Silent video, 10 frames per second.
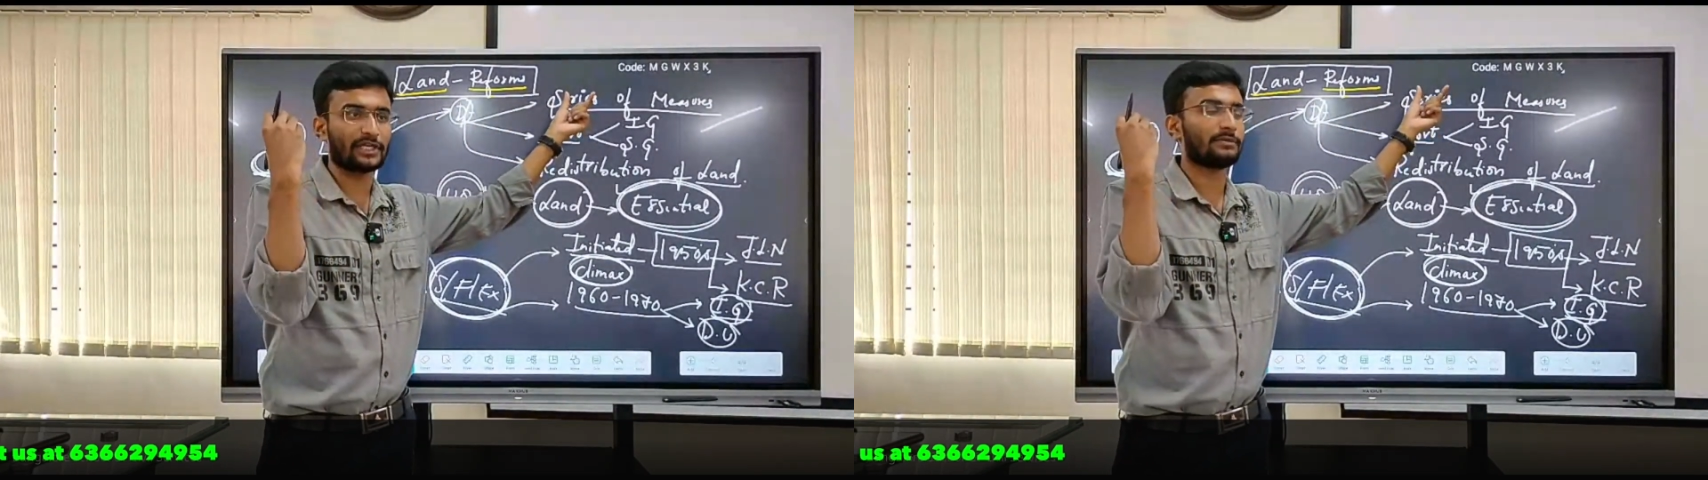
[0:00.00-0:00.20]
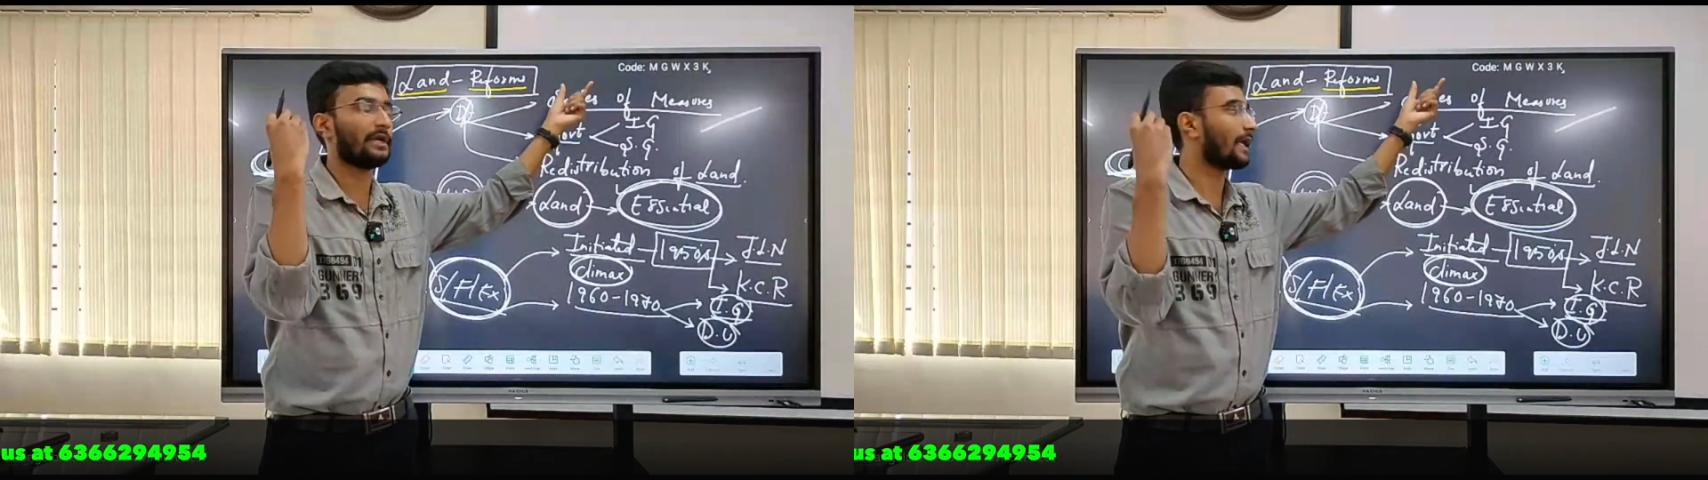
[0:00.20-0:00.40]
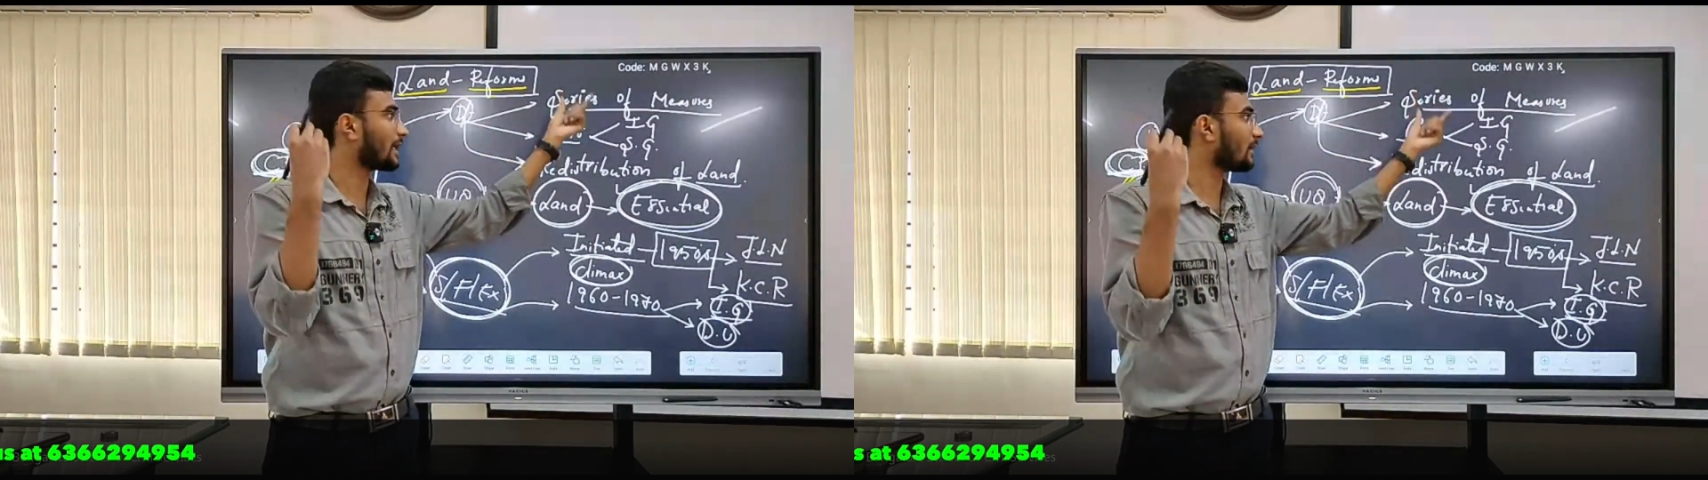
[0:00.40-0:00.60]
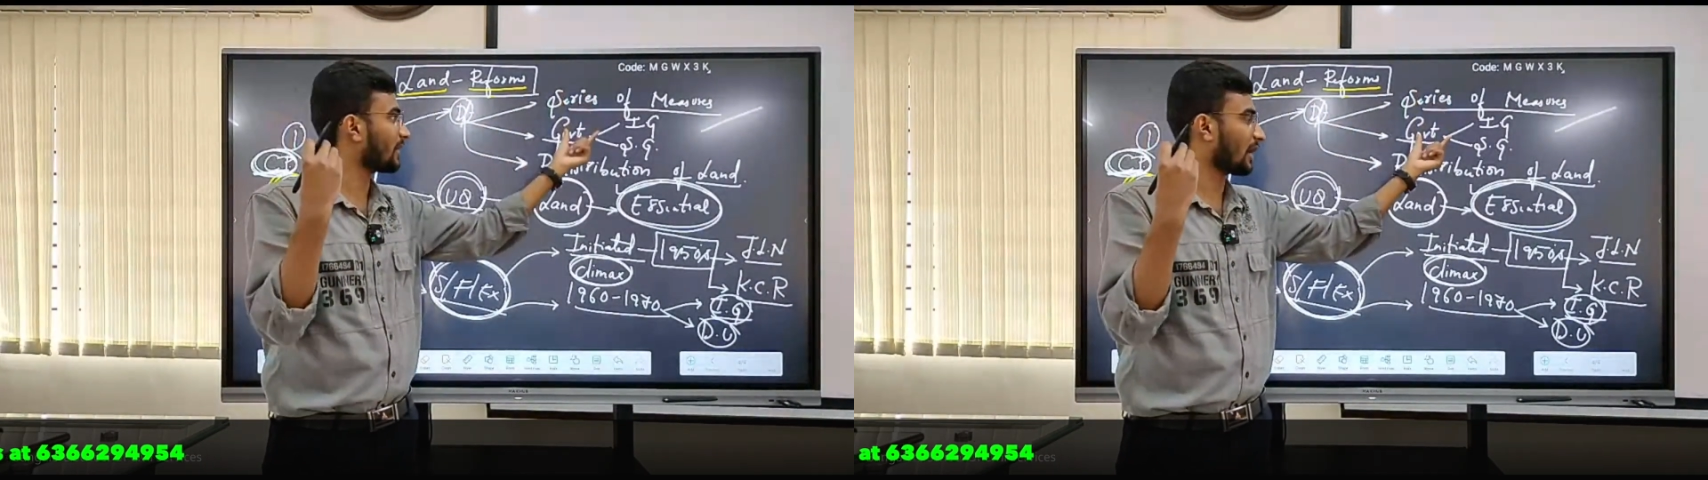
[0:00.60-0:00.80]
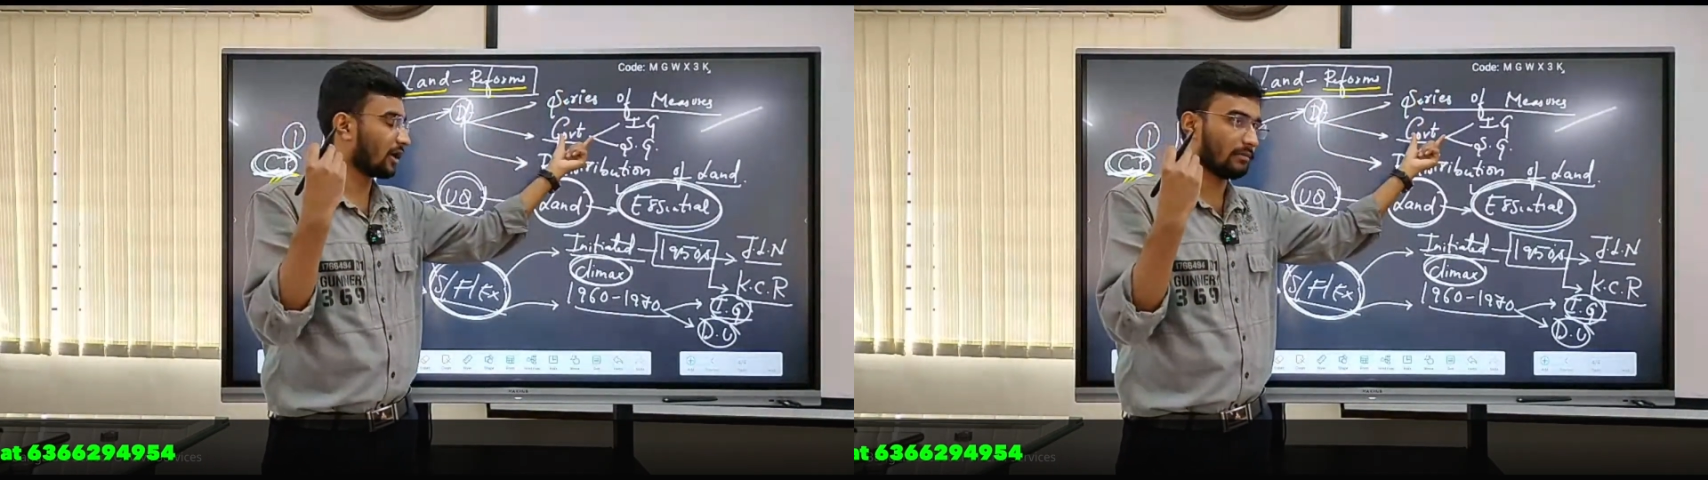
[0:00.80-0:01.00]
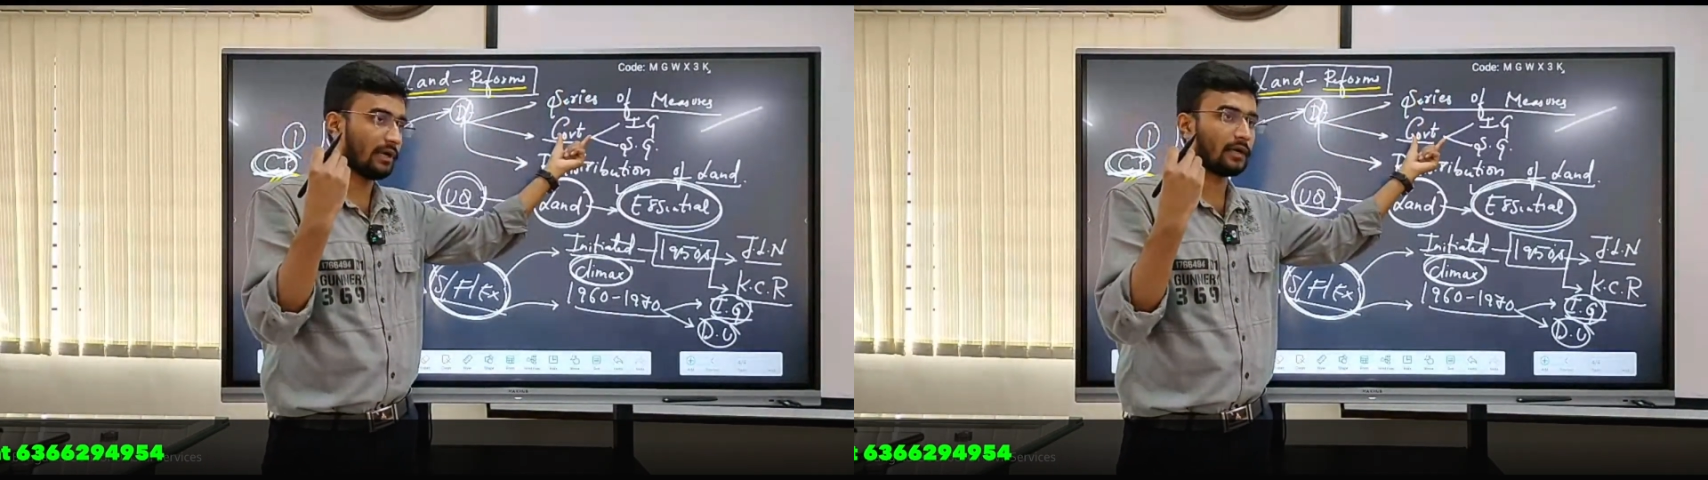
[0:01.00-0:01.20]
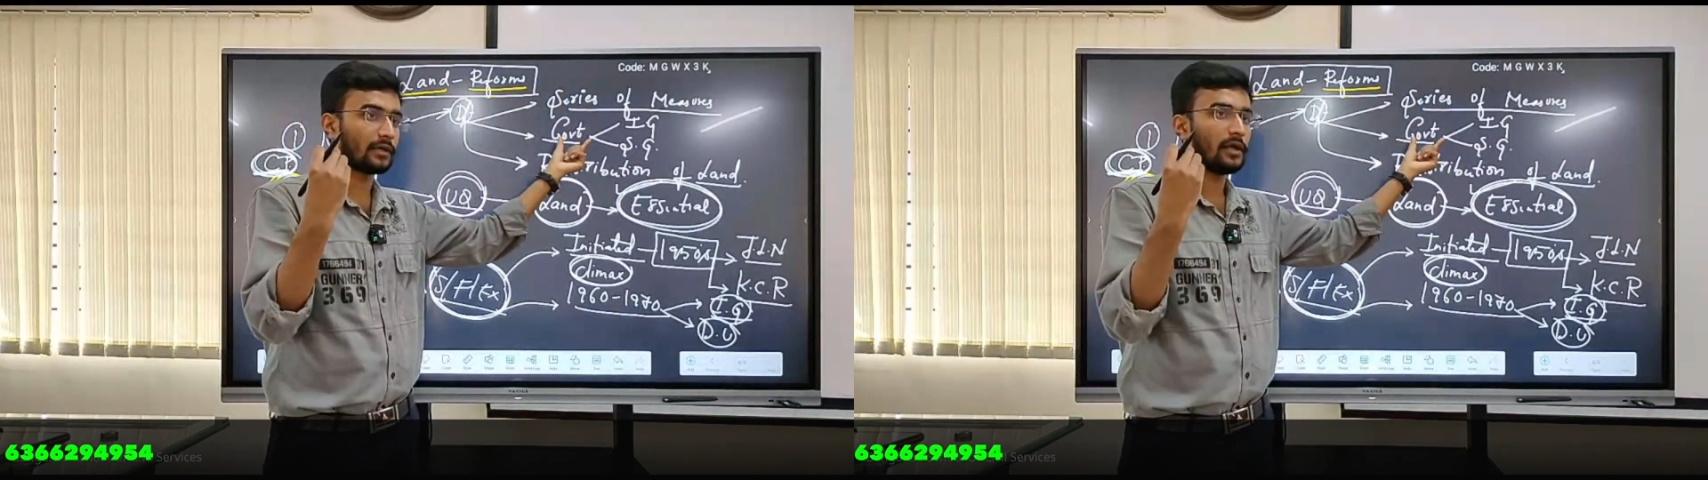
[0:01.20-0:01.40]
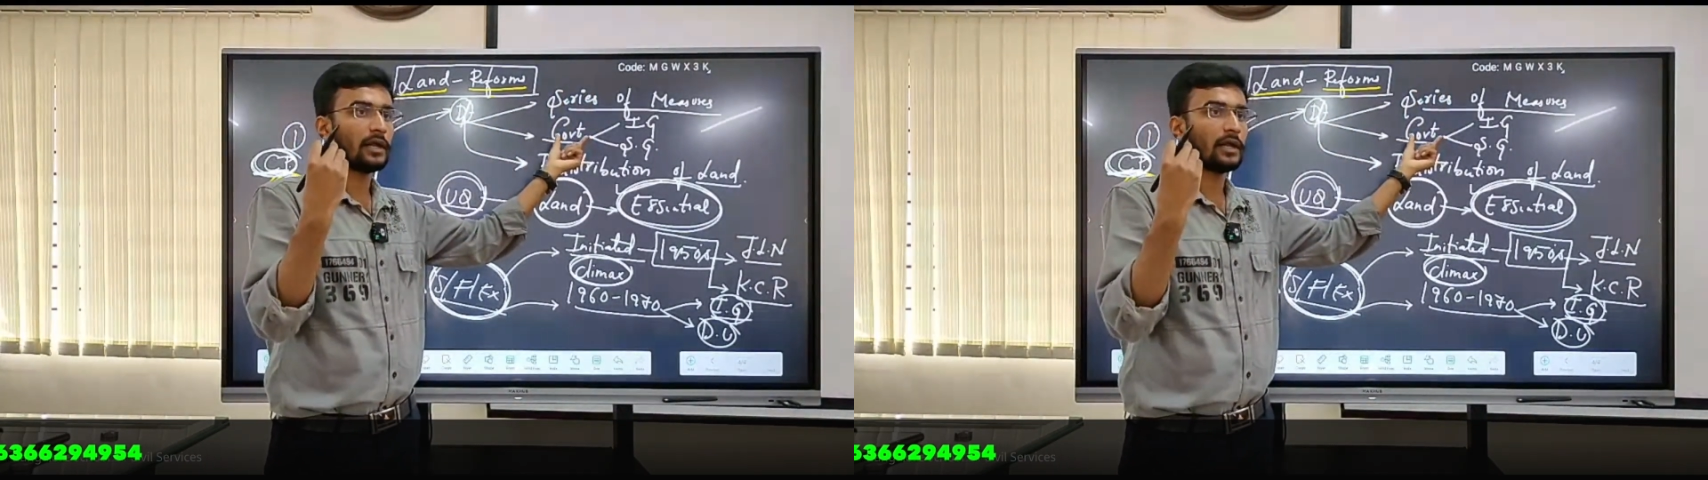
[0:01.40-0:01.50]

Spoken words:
has been taken up by the government.